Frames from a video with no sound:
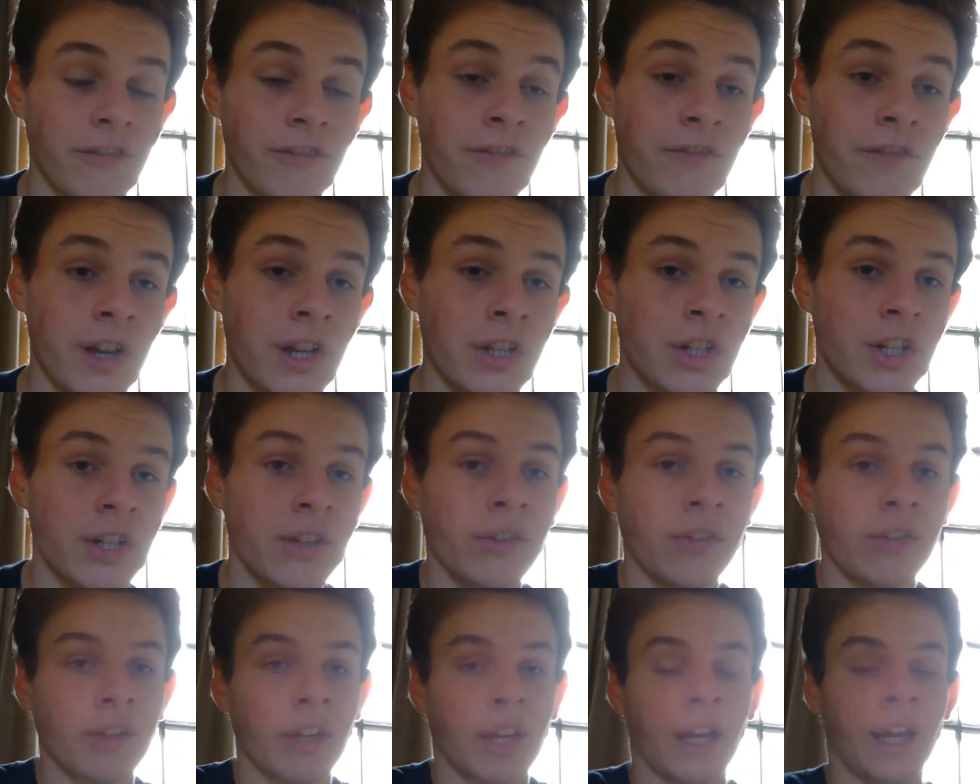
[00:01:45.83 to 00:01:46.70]

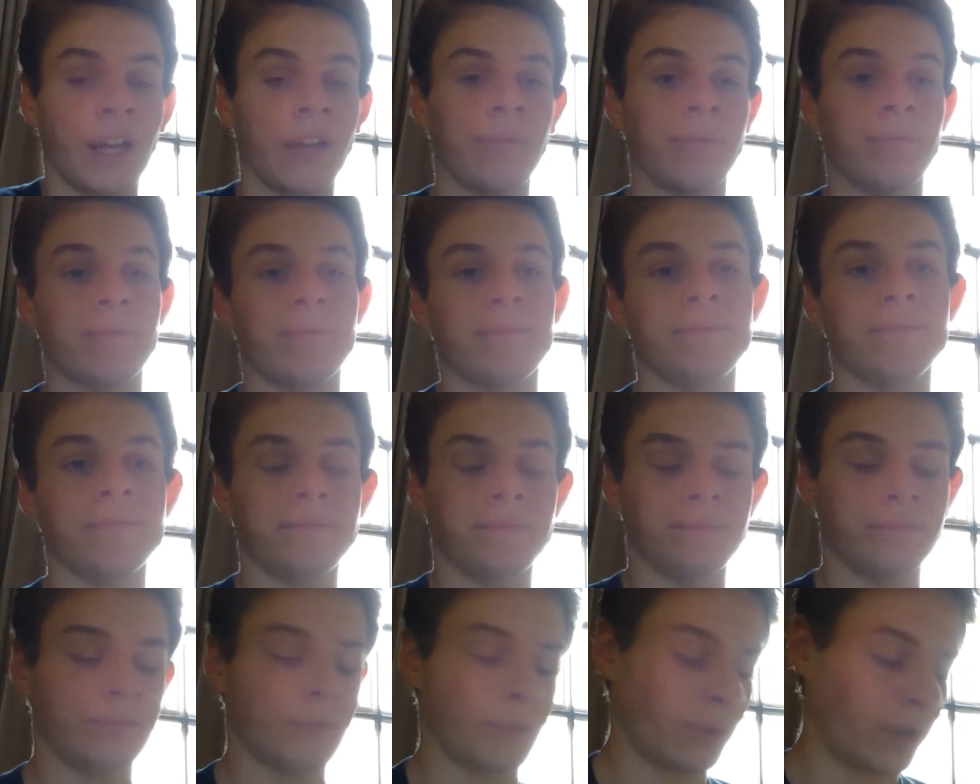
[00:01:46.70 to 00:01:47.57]
fishes,
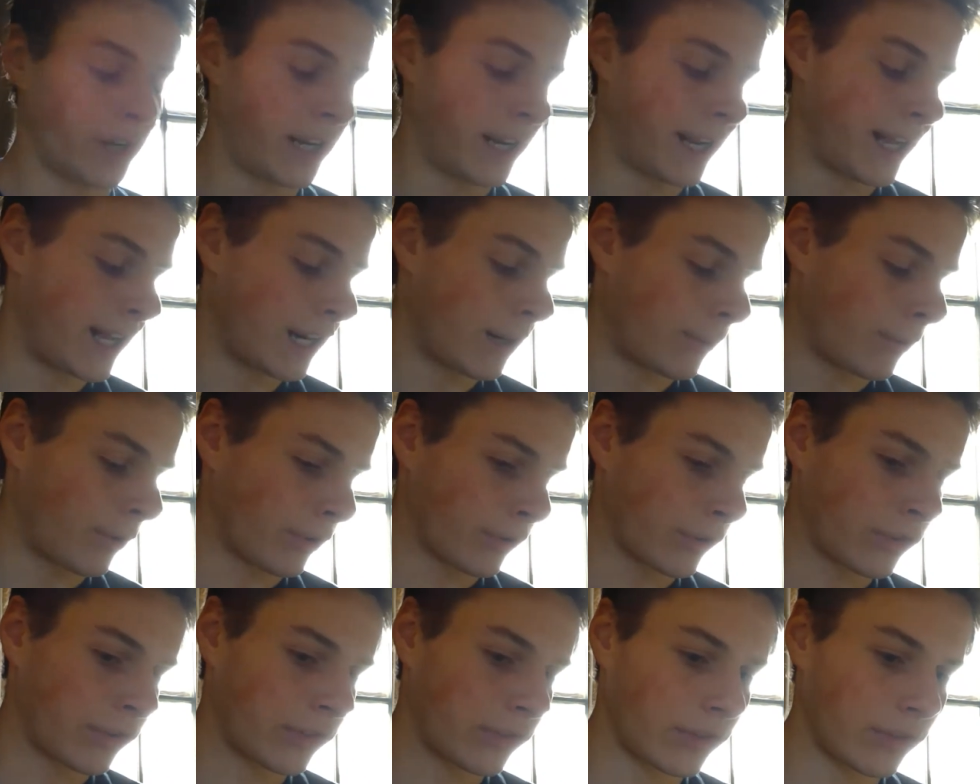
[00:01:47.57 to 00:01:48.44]
marine
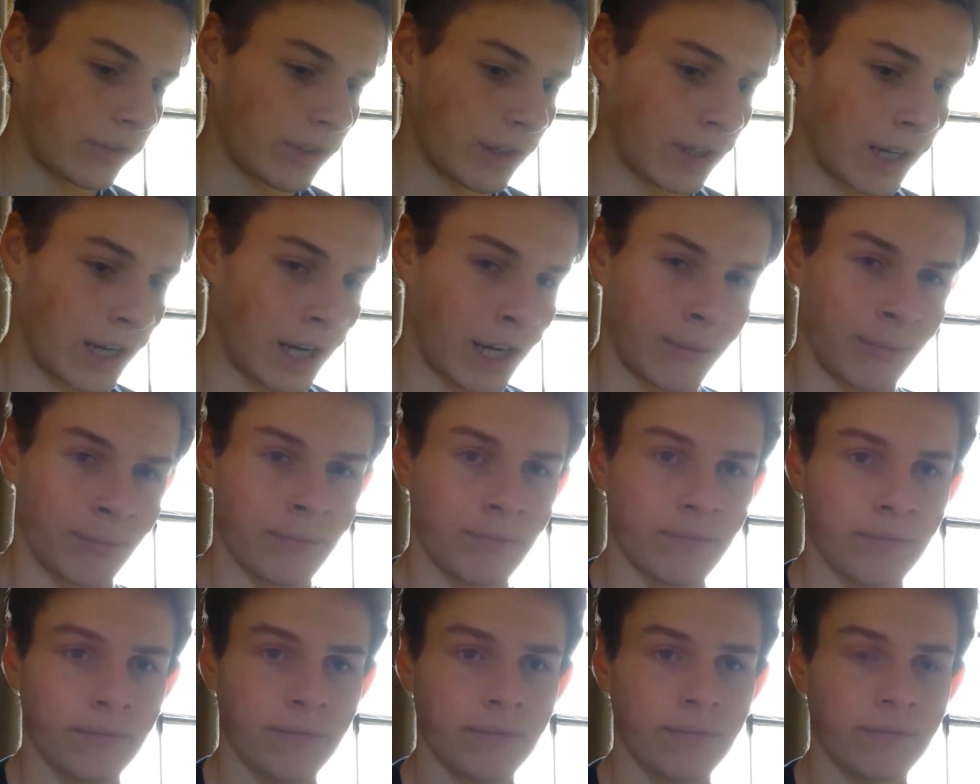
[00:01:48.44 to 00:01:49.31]
animals
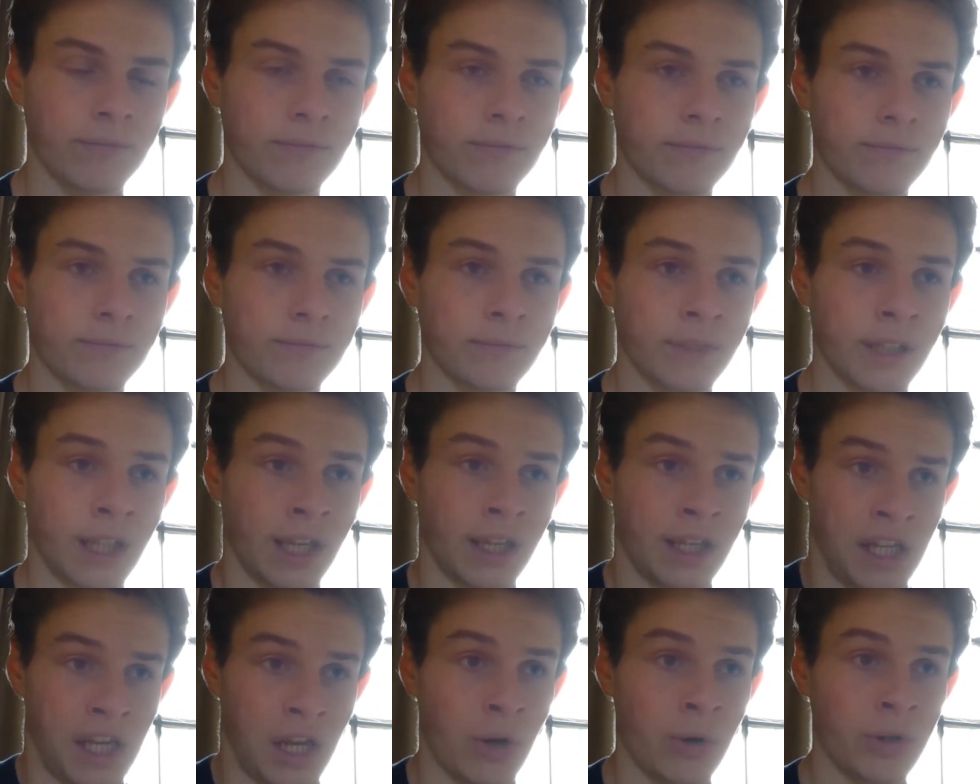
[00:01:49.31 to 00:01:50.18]

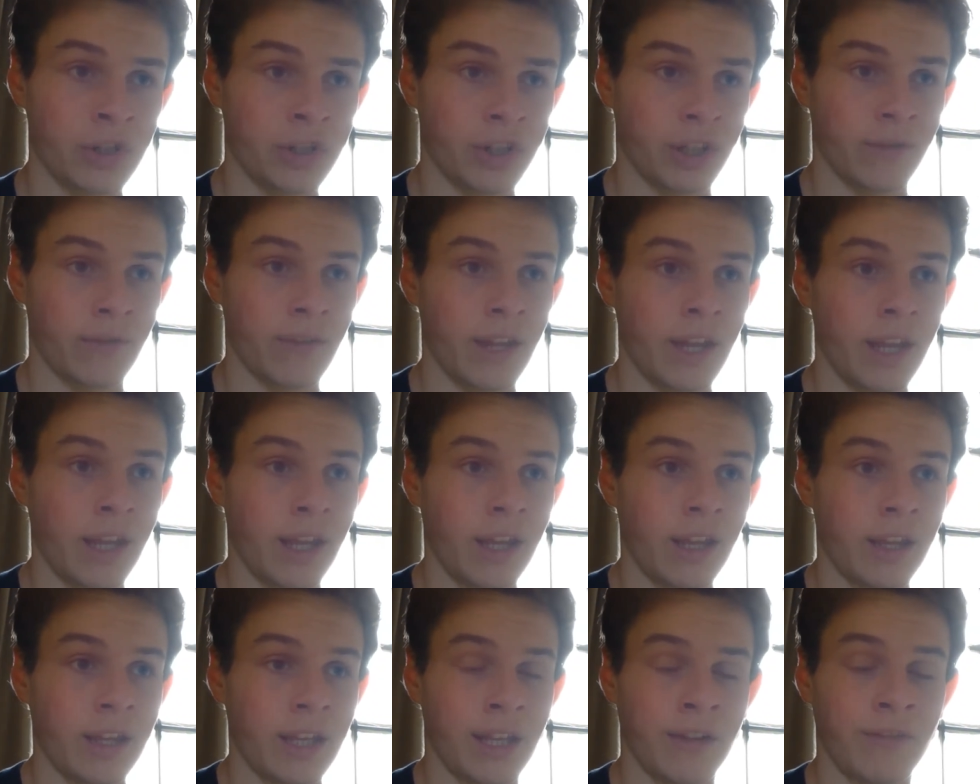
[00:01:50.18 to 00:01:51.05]
in the ocean,
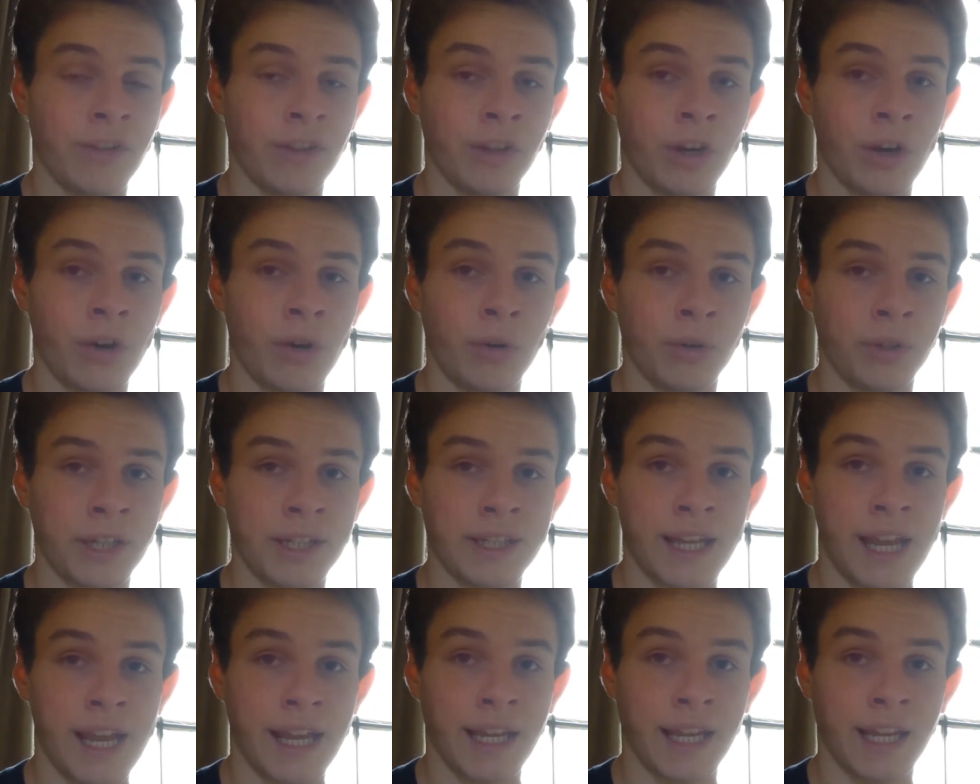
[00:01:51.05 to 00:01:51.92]
even though only
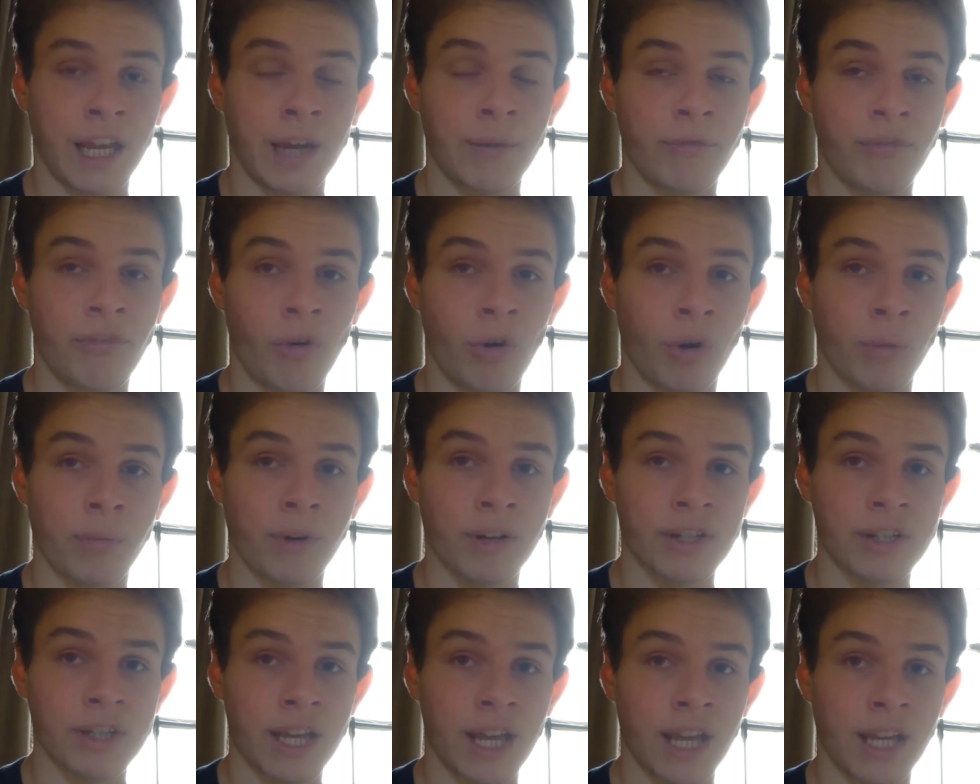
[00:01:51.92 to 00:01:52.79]
taking up
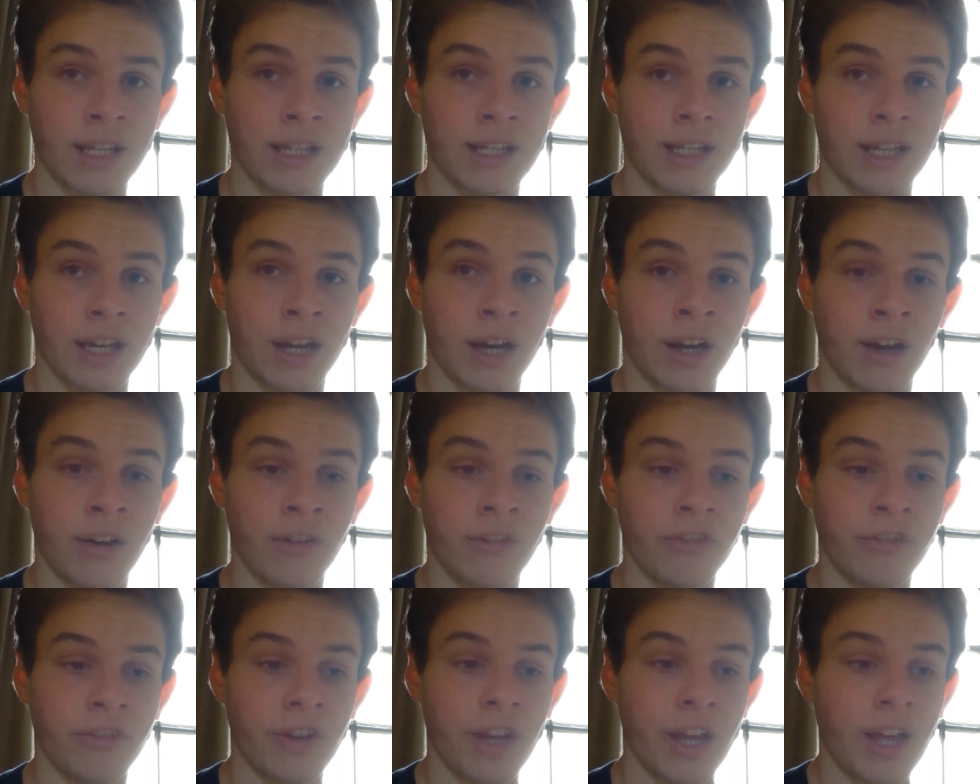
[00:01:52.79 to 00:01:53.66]
4%
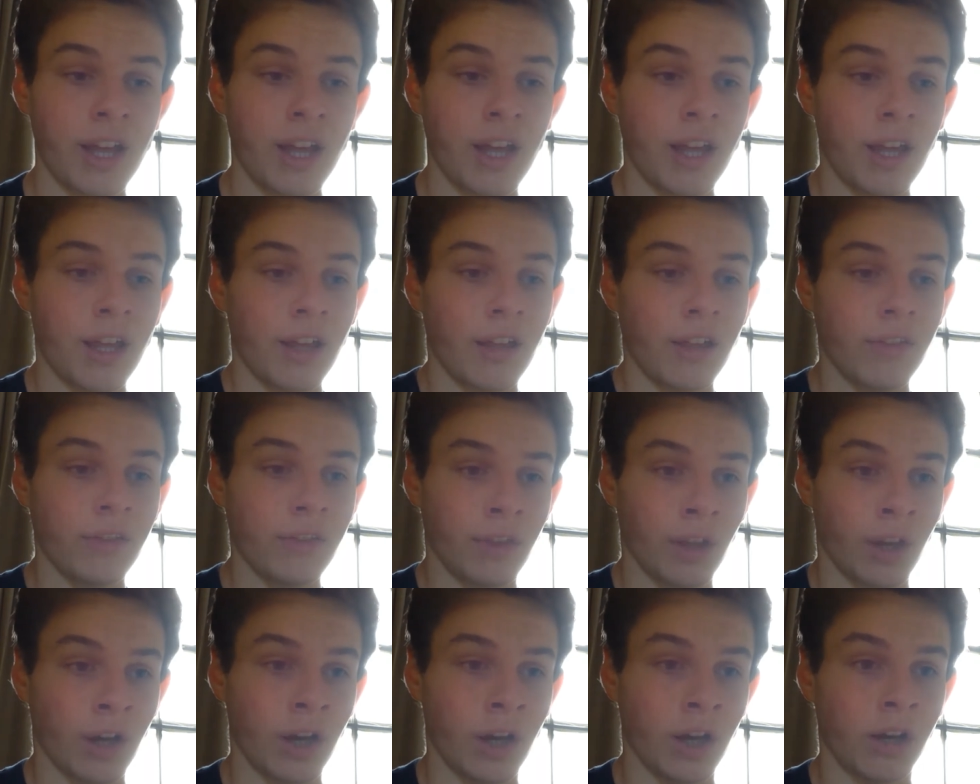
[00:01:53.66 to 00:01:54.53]
of
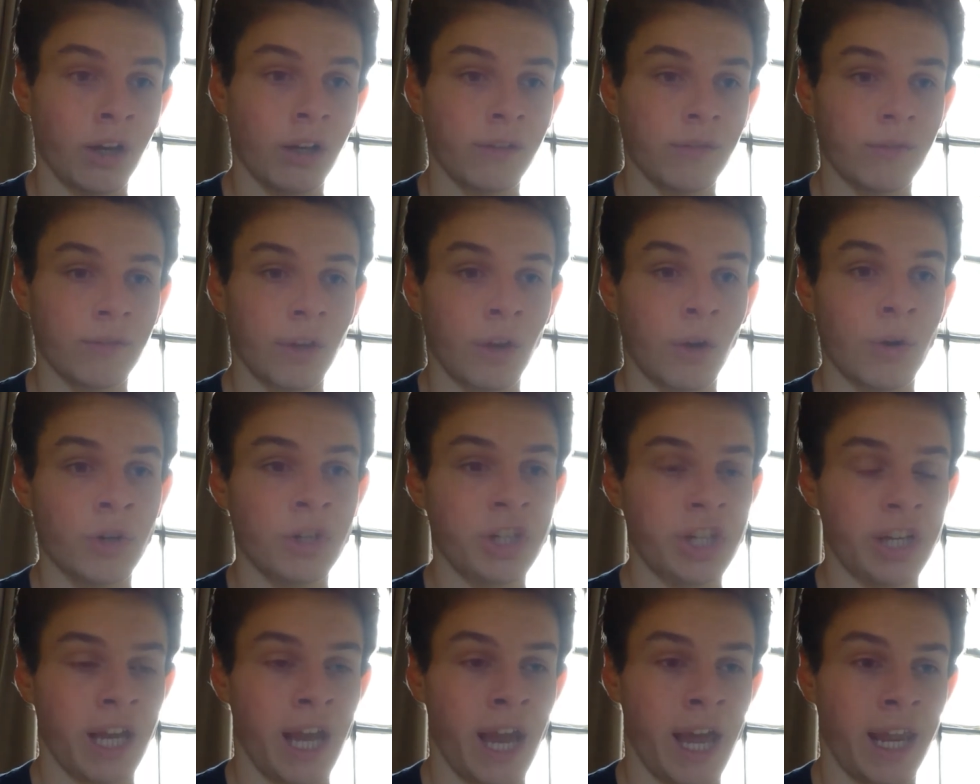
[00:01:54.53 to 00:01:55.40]
the
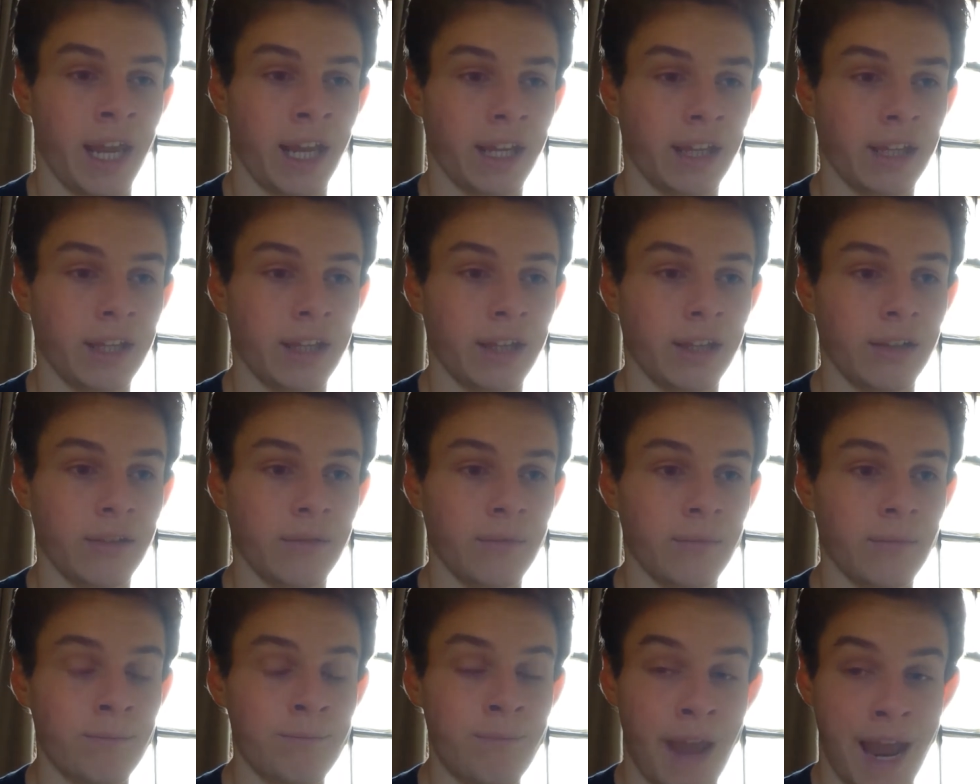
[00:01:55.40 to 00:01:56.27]
oceanic
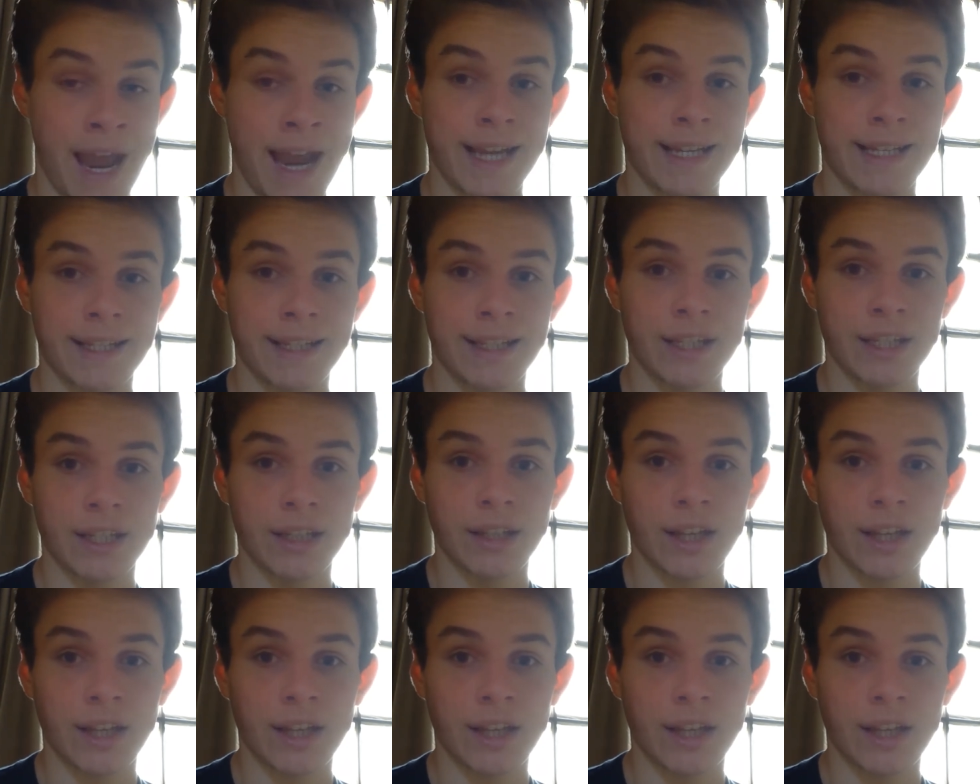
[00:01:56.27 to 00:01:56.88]
base.